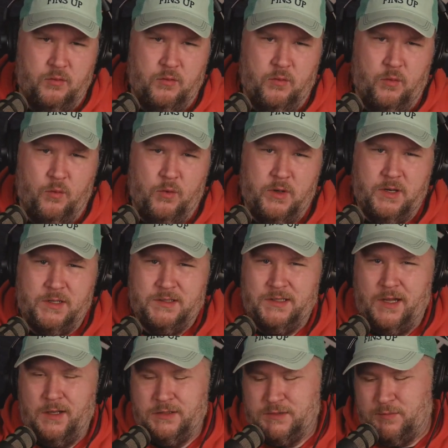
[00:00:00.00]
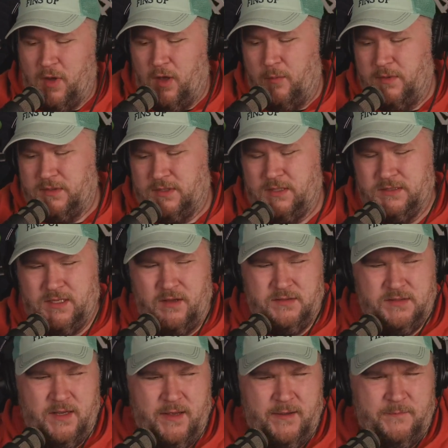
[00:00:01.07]
one of those moments because I was
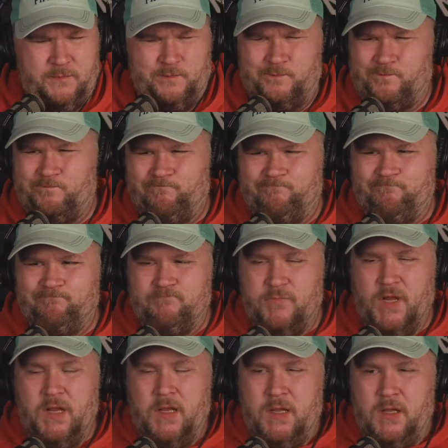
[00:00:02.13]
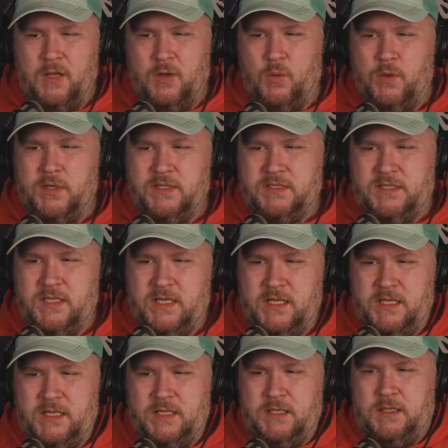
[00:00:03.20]
like, what is
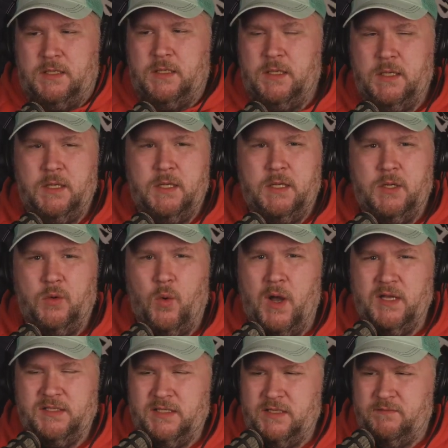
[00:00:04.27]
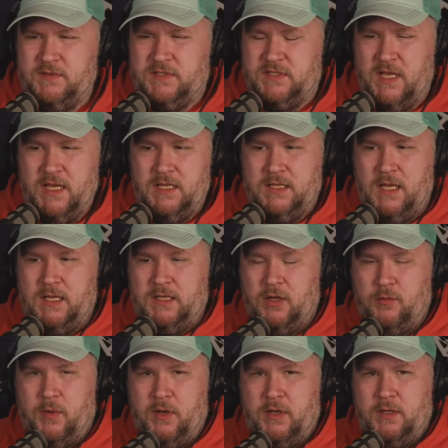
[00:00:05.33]
he? Why is he even saying that?
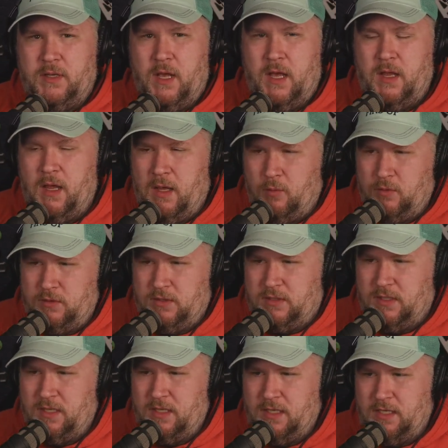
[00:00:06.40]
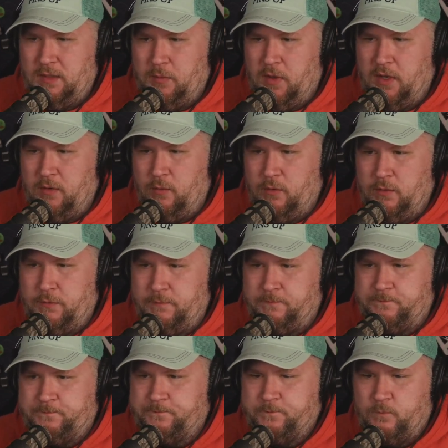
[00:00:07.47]
Nobody. I, I wouldn't think anybody would
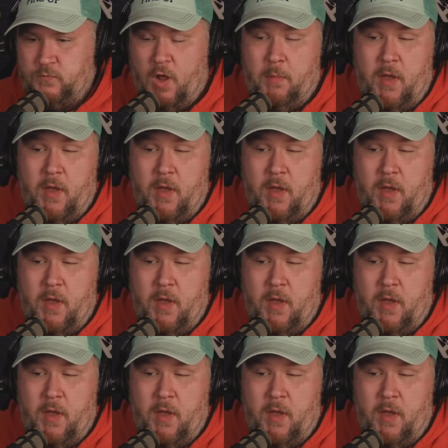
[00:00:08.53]
nobody was